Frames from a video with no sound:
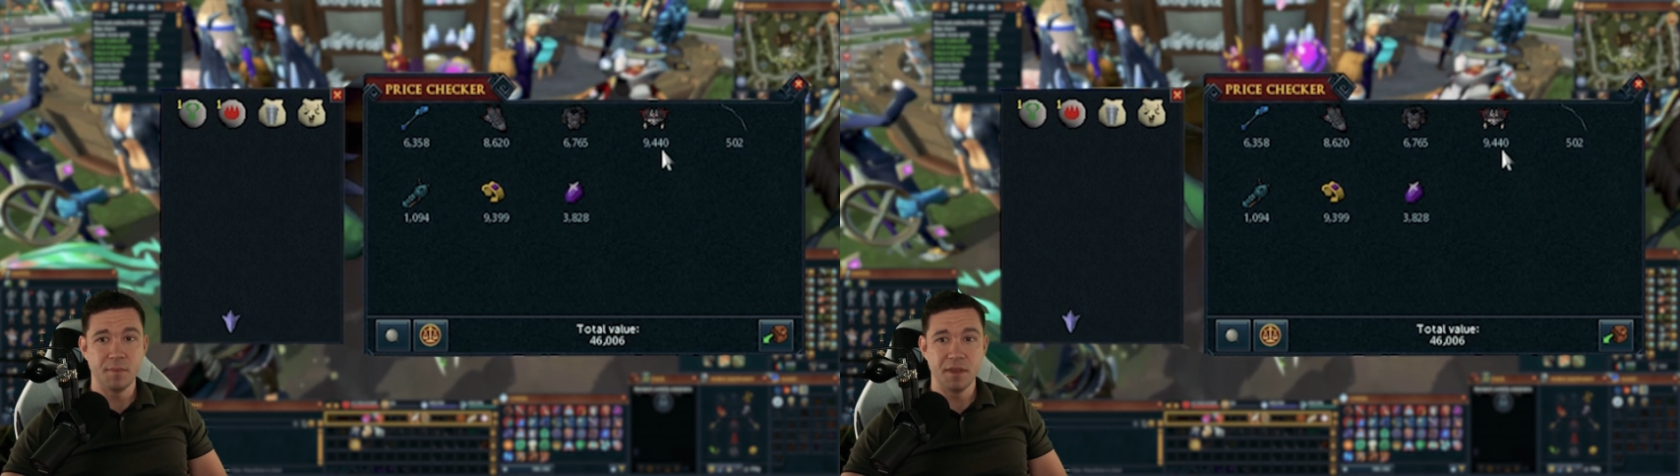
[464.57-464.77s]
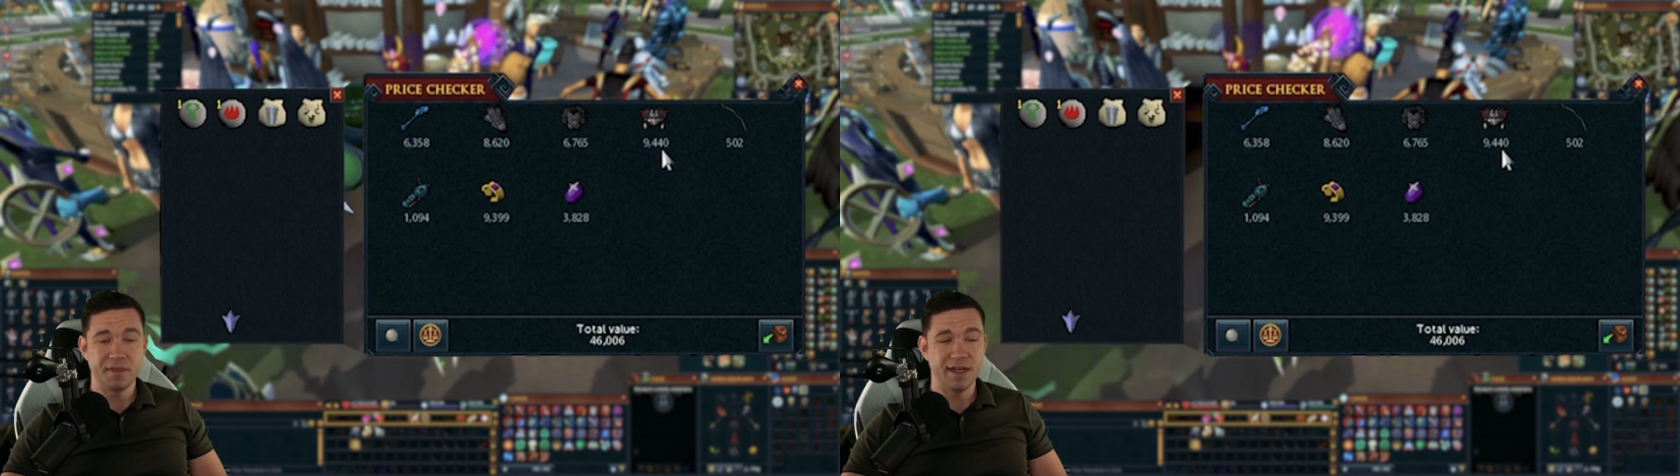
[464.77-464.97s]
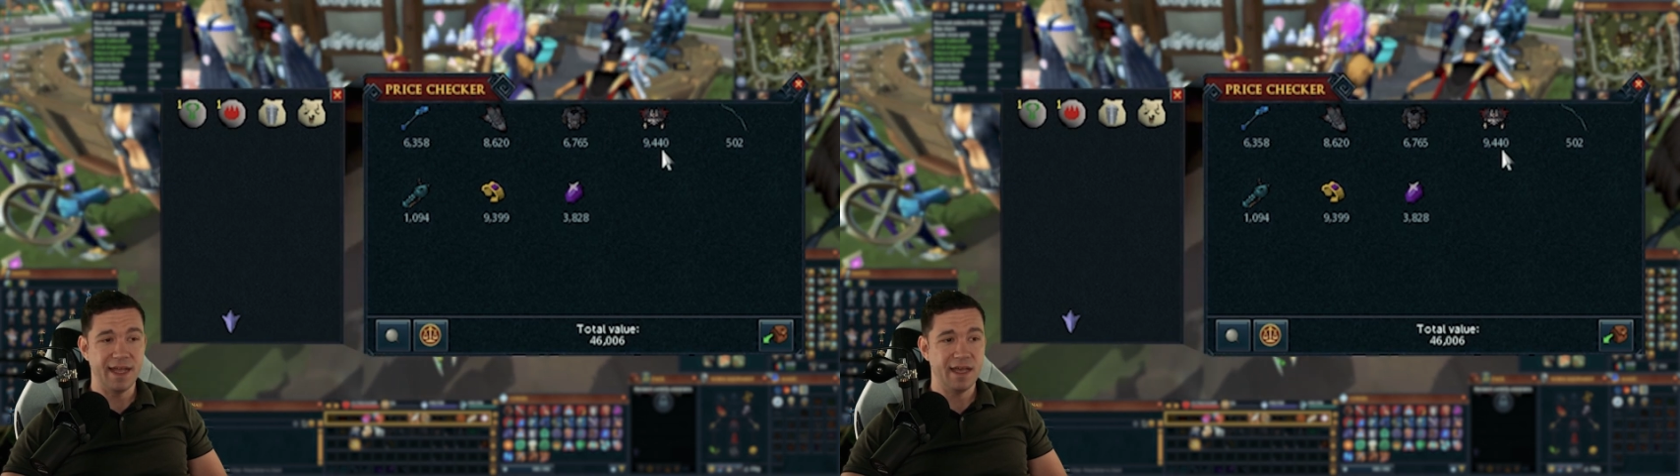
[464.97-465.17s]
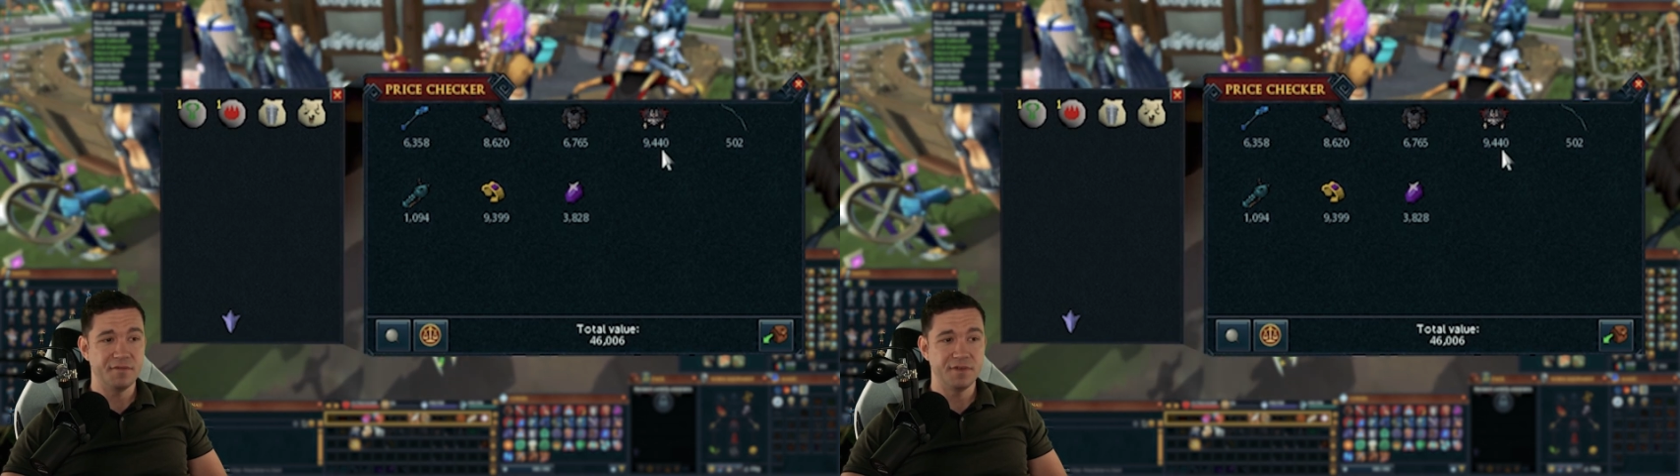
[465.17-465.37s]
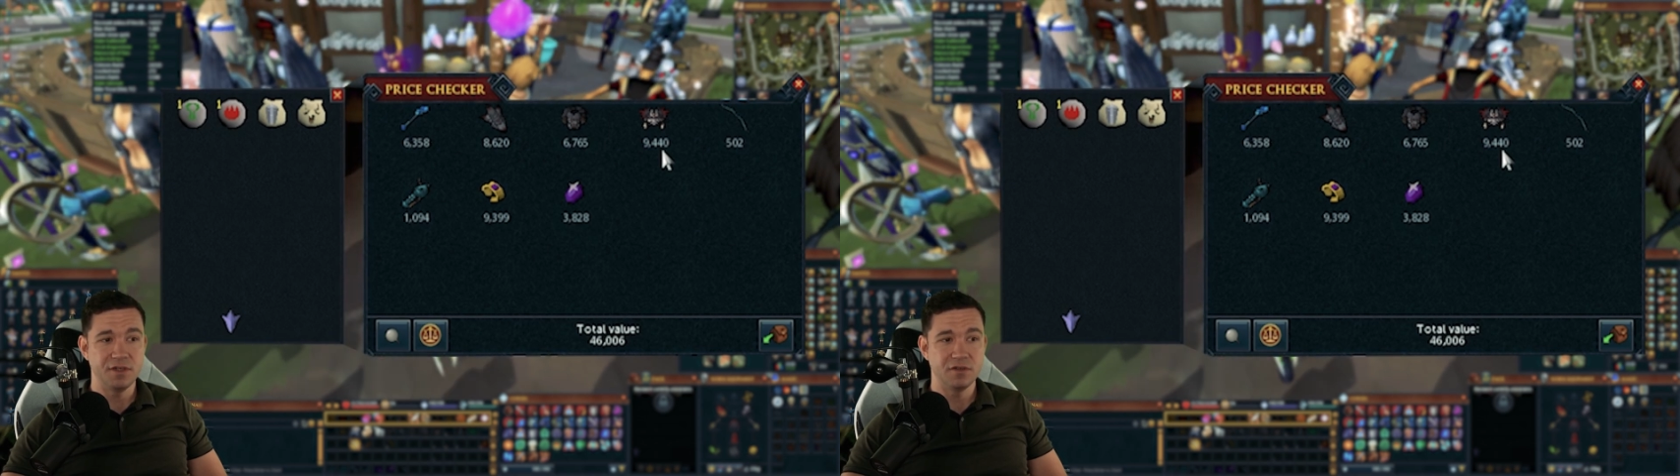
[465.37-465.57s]
month and a
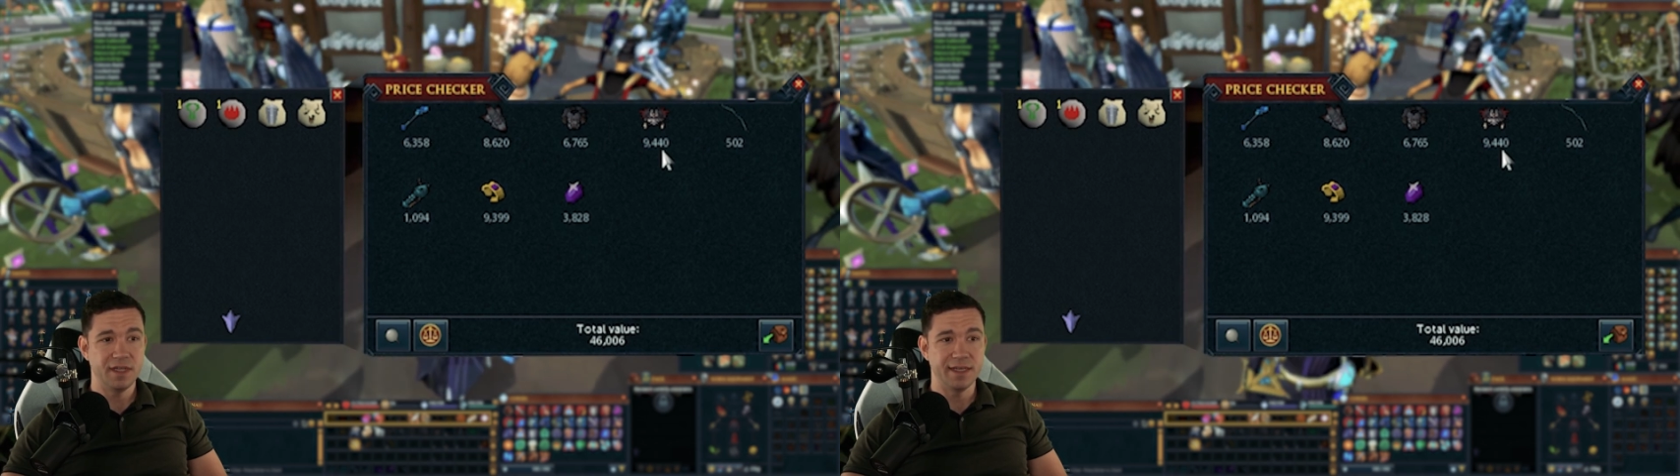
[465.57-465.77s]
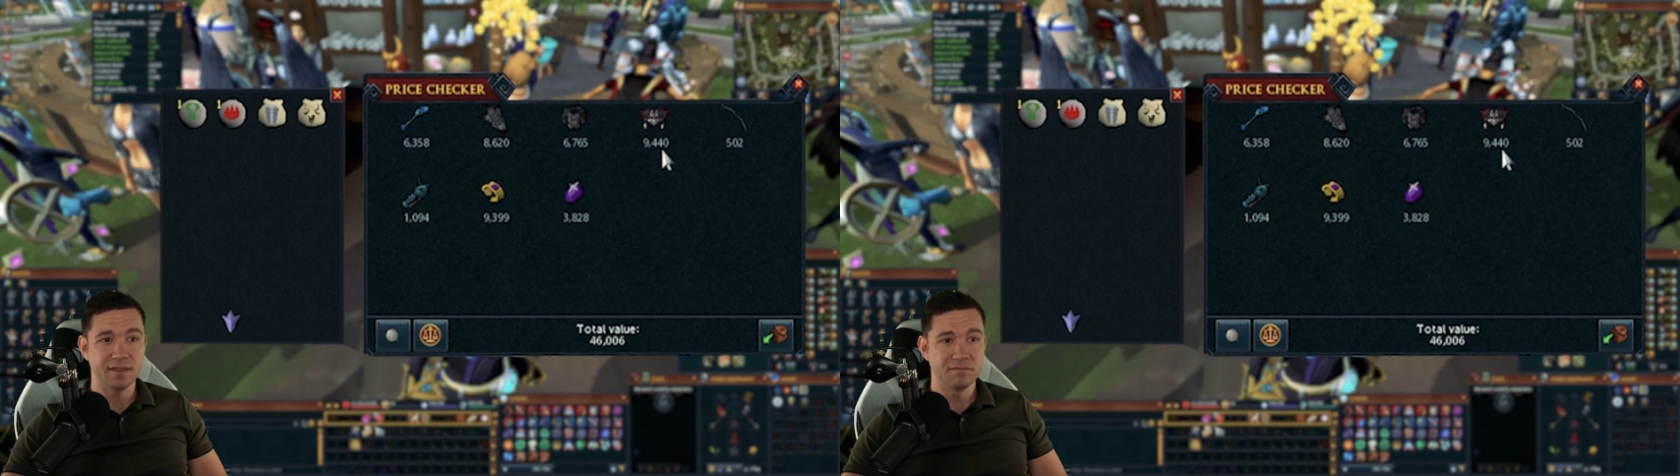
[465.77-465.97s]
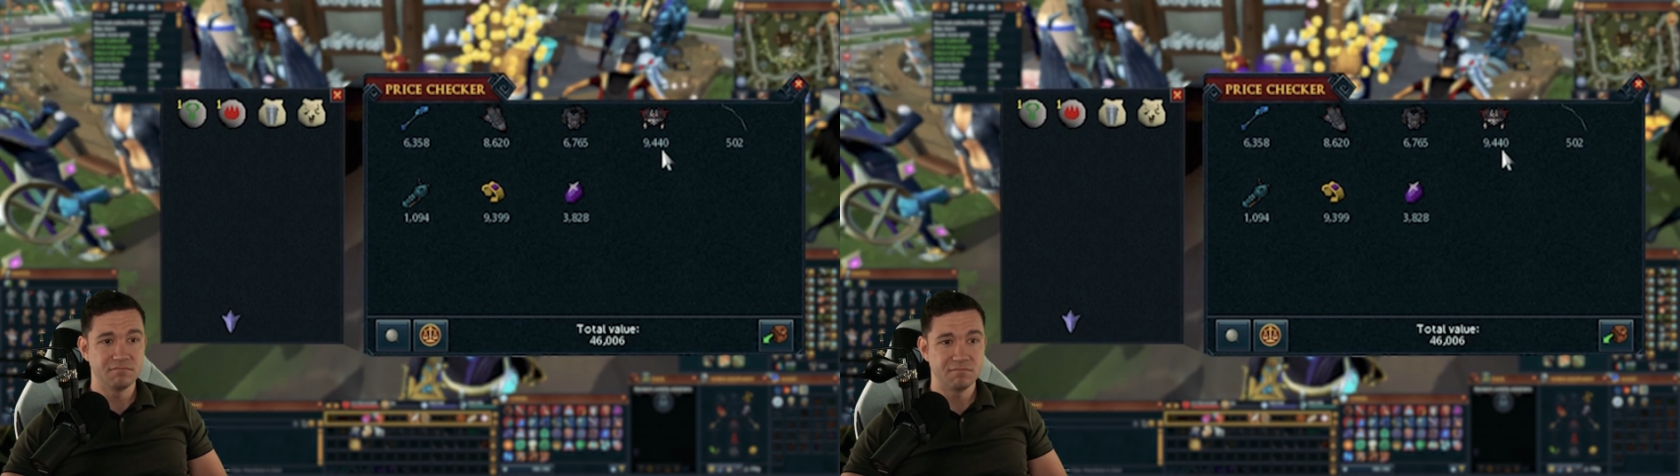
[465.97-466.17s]
half and you're like,